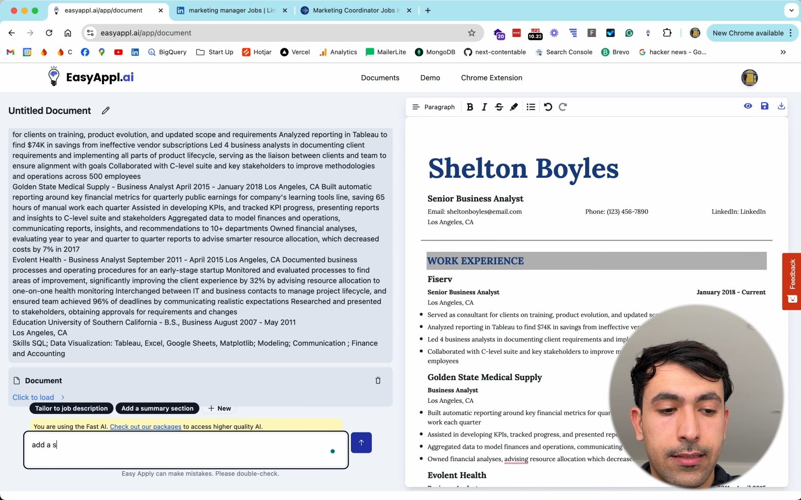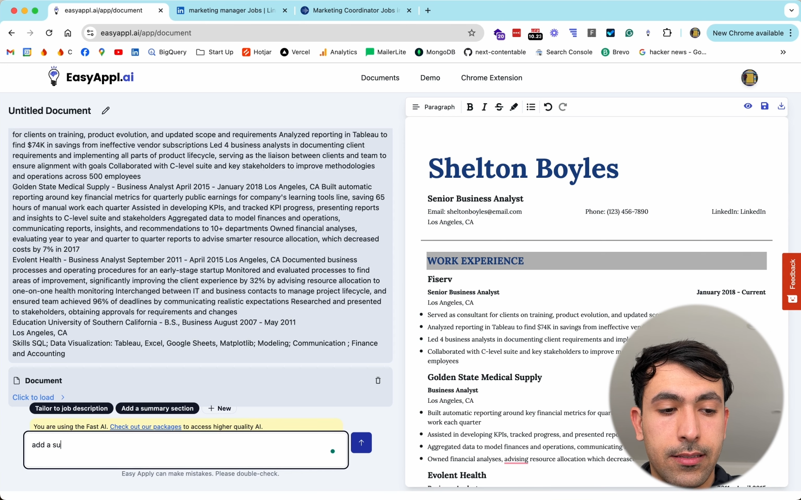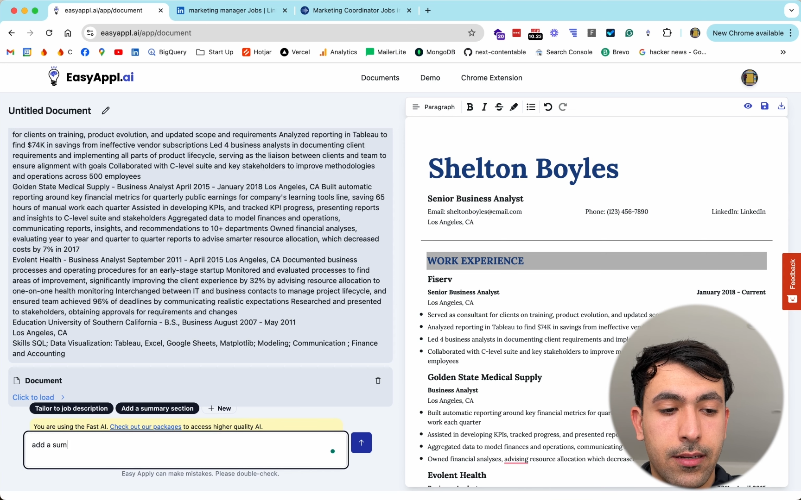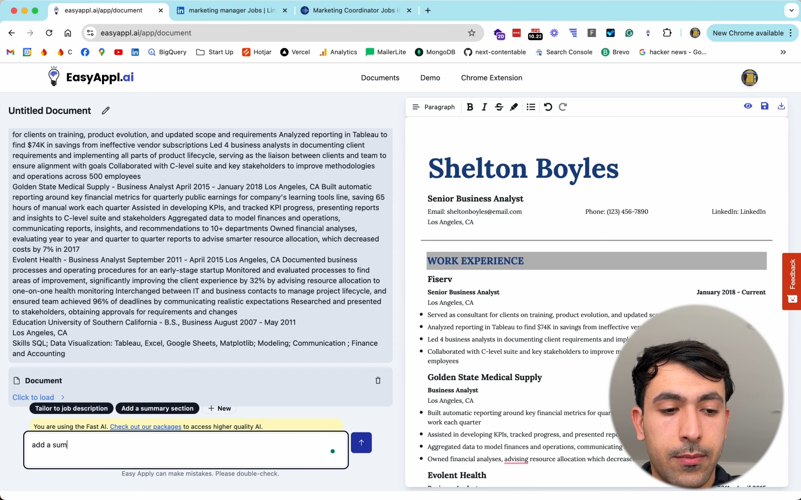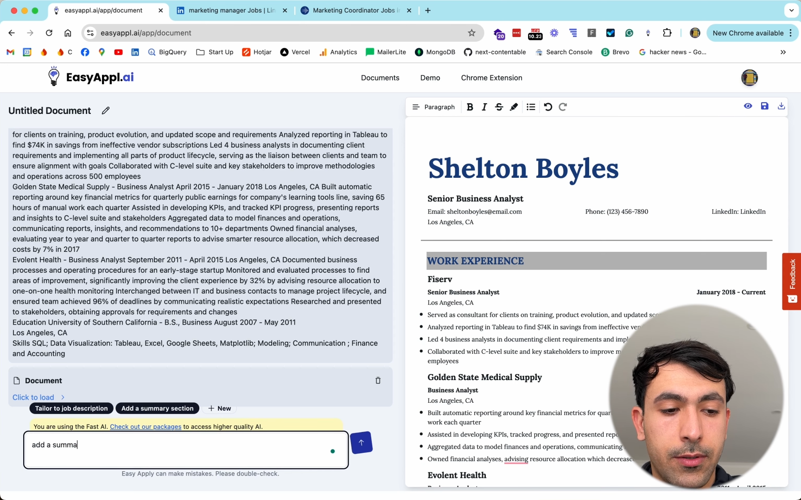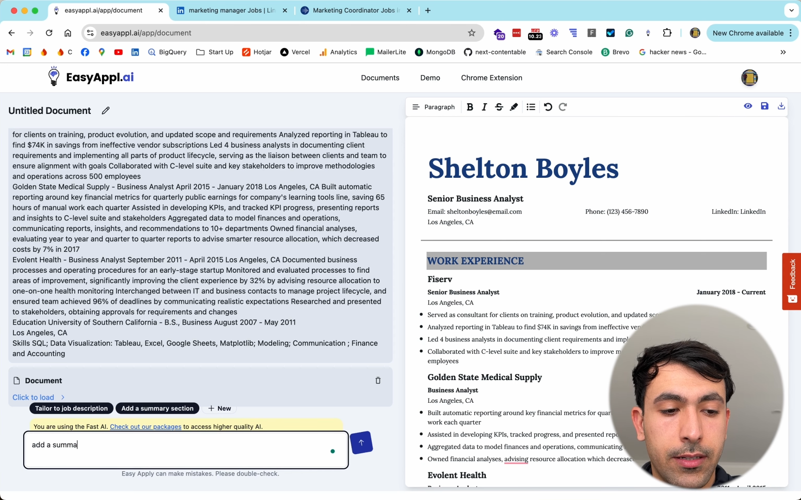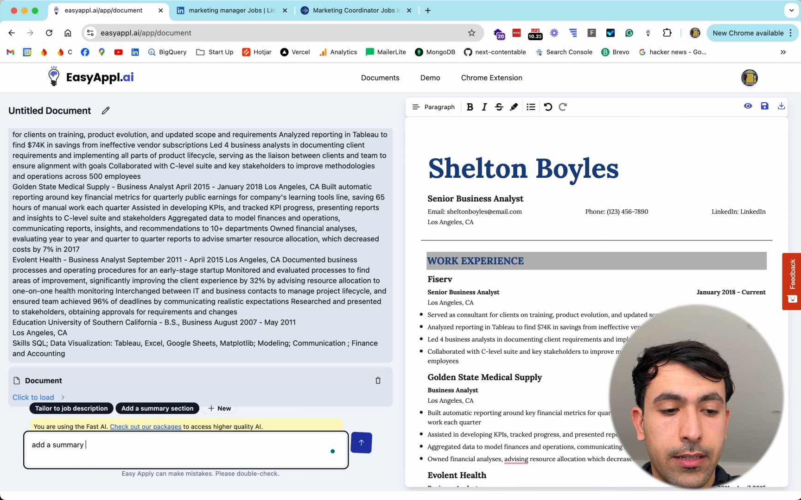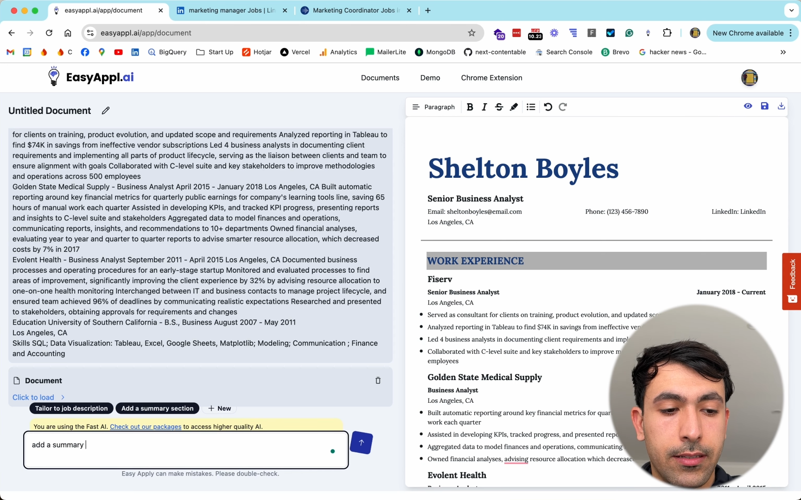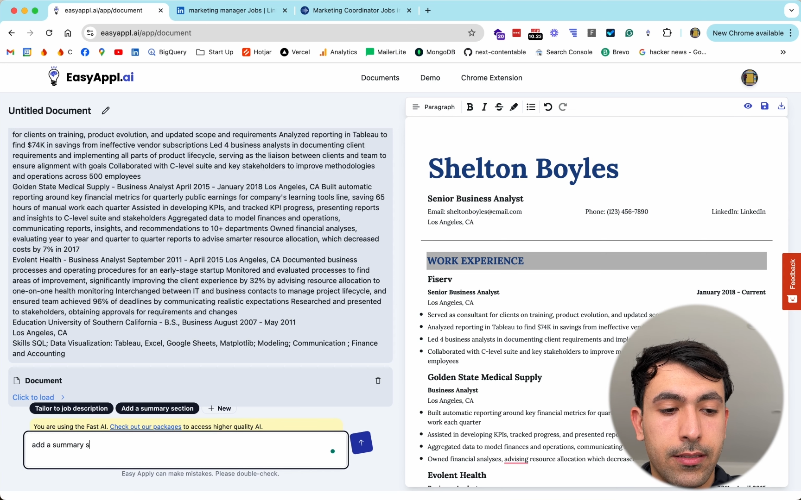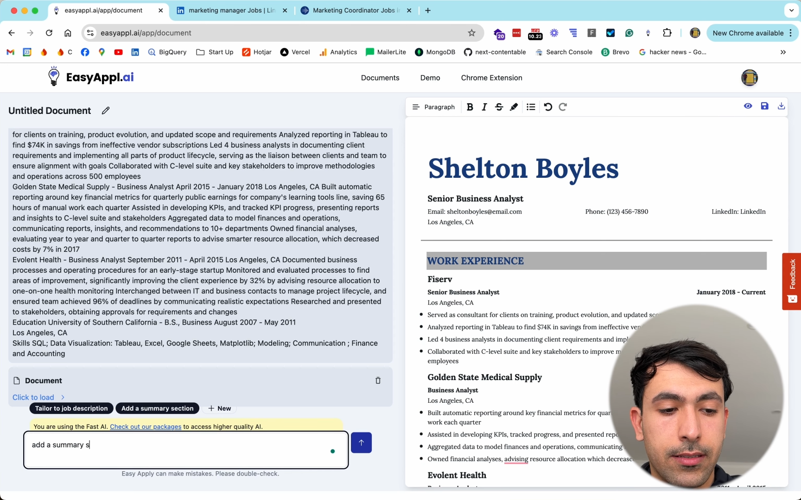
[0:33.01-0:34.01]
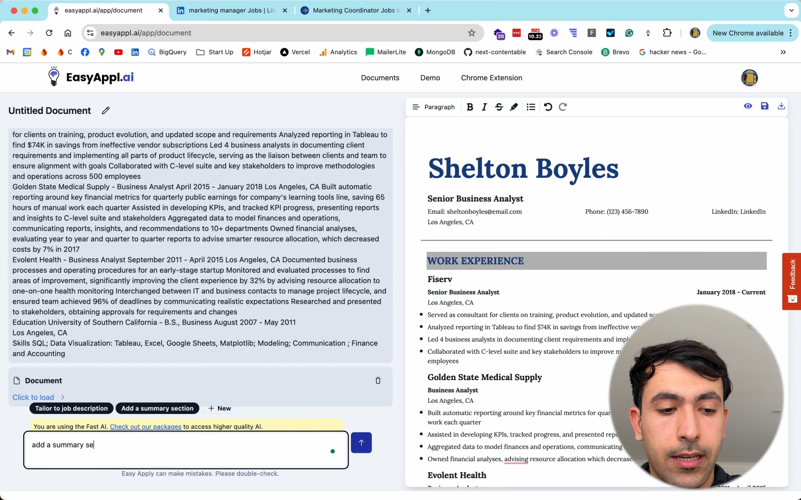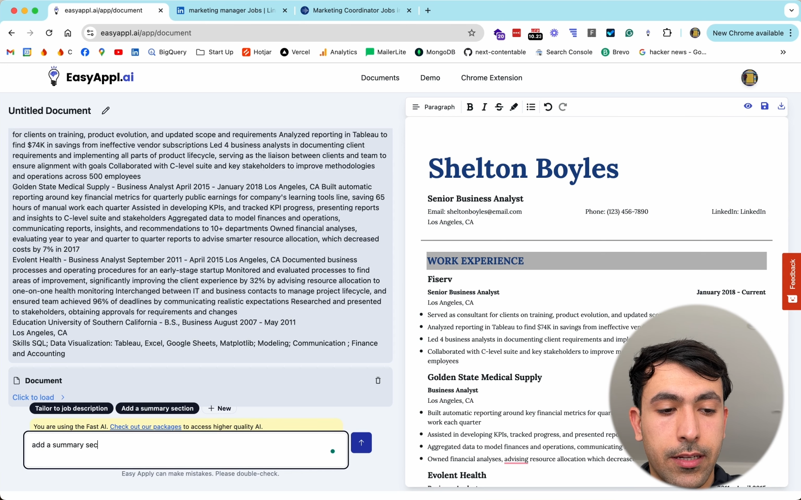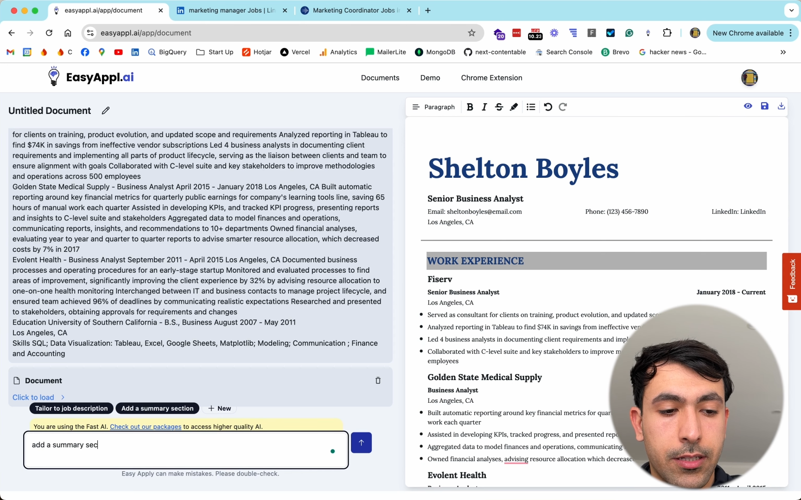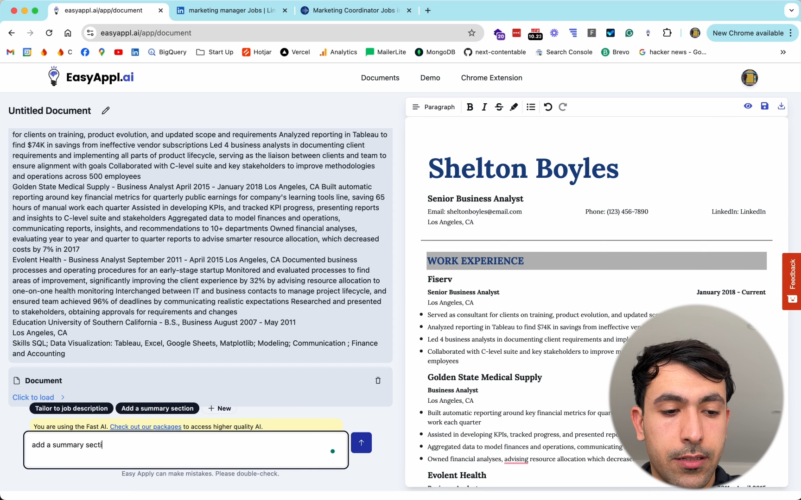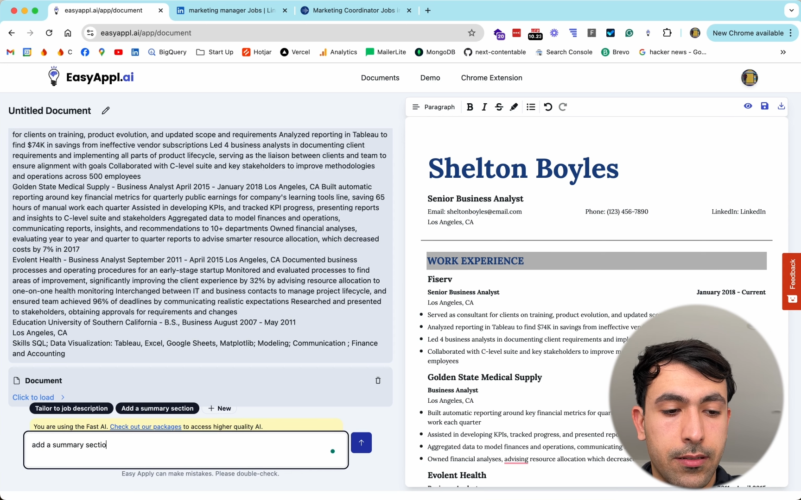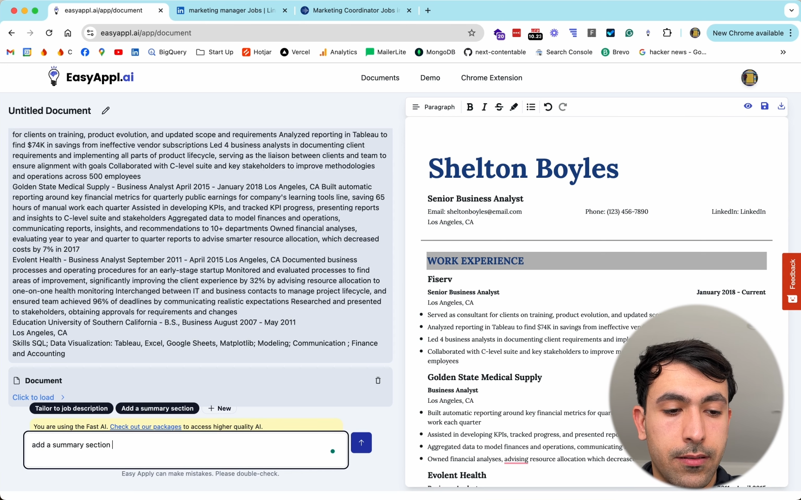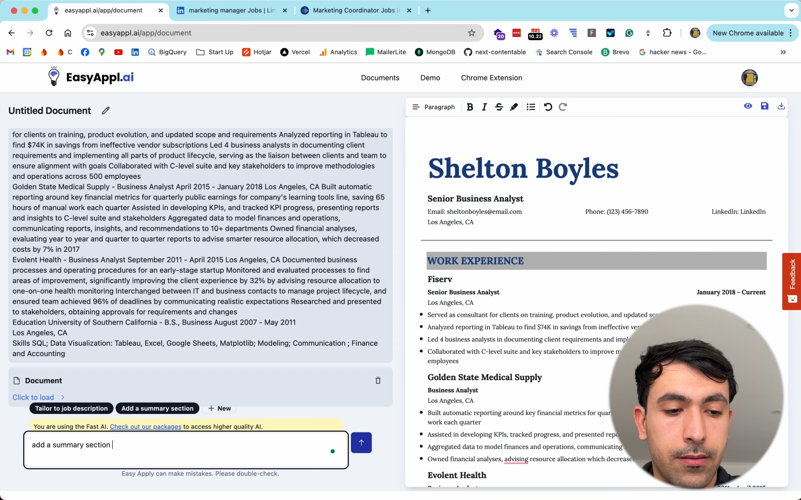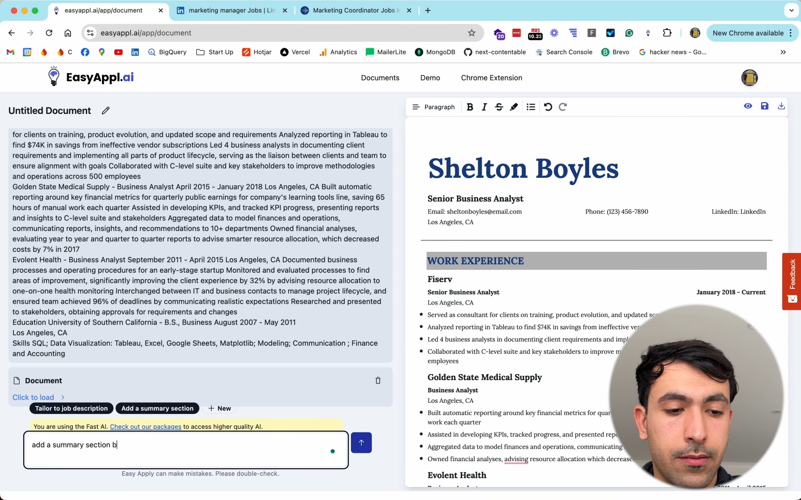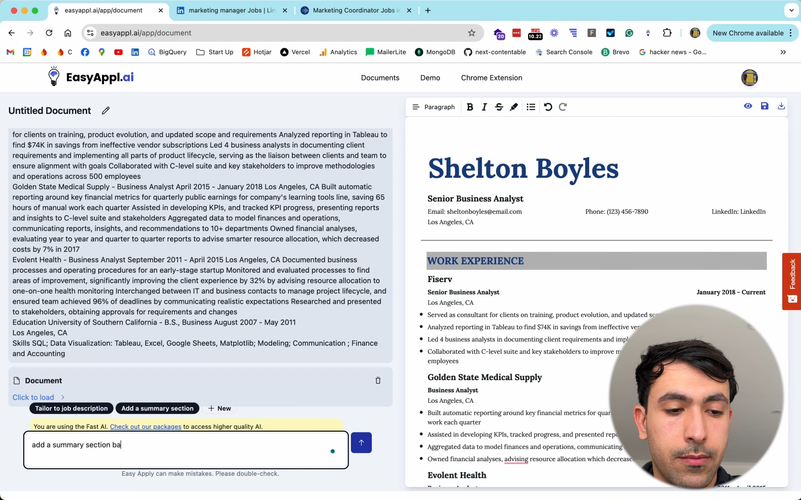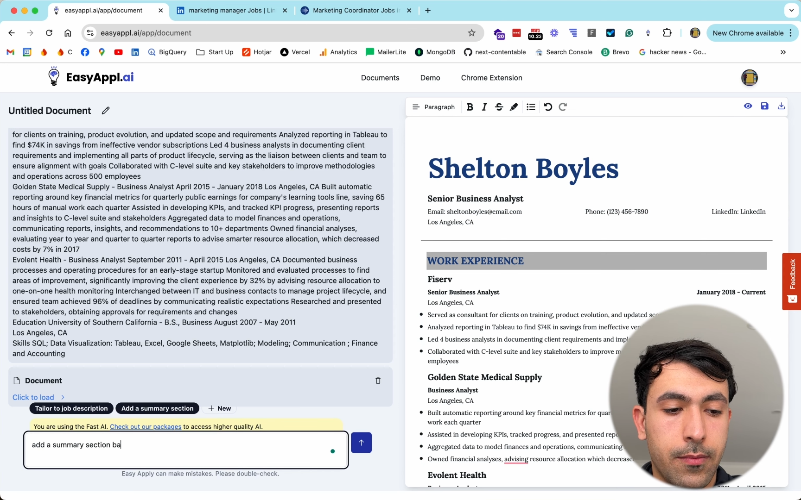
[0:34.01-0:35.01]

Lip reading: summary section